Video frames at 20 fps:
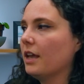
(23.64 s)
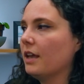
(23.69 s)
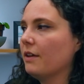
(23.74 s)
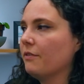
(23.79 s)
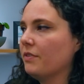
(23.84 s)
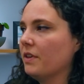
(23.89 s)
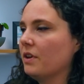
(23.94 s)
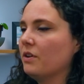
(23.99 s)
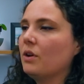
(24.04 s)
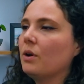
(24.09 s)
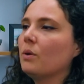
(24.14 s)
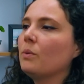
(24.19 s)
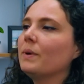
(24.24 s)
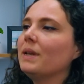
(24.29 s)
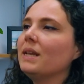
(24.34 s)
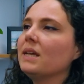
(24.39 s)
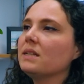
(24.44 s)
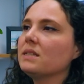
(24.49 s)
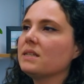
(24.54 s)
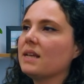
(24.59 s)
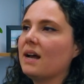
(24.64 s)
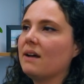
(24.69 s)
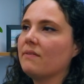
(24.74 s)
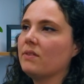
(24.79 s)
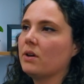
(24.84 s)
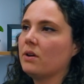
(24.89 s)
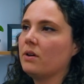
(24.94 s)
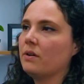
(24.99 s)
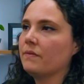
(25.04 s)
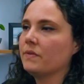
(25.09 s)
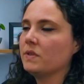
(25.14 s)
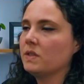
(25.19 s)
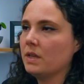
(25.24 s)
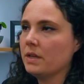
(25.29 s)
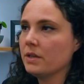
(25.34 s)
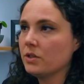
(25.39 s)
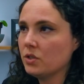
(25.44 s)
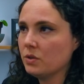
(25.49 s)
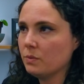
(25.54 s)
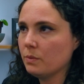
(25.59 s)
if they're not willing to have that
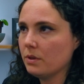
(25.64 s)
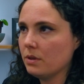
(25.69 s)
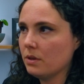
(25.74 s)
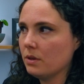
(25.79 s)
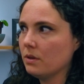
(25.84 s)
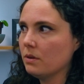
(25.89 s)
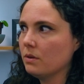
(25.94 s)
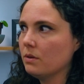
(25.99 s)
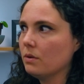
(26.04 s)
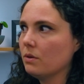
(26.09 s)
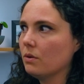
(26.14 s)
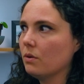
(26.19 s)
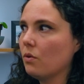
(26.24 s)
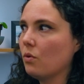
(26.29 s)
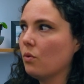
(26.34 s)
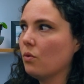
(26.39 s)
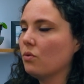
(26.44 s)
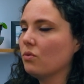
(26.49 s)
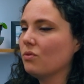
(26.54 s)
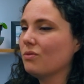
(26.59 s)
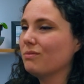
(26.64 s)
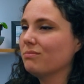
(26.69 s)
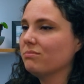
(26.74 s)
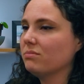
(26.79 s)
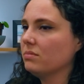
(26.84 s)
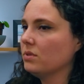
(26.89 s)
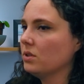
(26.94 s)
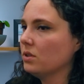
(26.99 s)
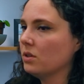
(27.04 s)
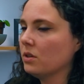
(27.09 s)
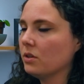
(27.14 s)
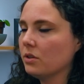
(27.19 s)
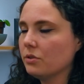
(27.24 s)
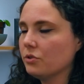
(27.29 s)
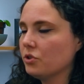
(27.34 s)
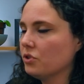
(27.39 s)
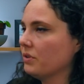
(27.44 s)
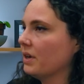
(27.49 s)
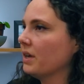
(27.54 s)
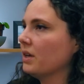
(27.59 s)
conversation with you, or, you know,
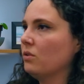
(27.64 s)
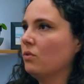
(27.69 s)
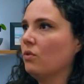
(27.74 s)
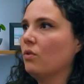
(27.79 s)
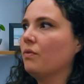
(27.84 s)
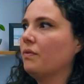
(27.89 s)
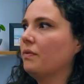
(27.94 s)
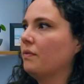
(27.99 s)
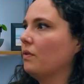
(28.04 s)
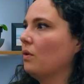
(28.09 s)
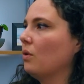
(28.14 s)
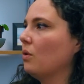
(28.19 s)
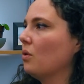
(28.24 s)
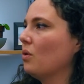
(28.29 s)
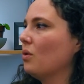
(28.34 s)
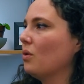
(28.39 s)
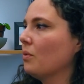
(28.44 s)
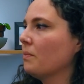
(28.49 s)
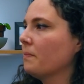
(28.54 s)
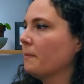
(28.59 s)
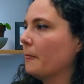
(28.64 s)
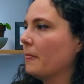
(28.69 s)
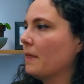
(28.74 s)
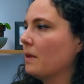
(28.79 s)
shrug it off or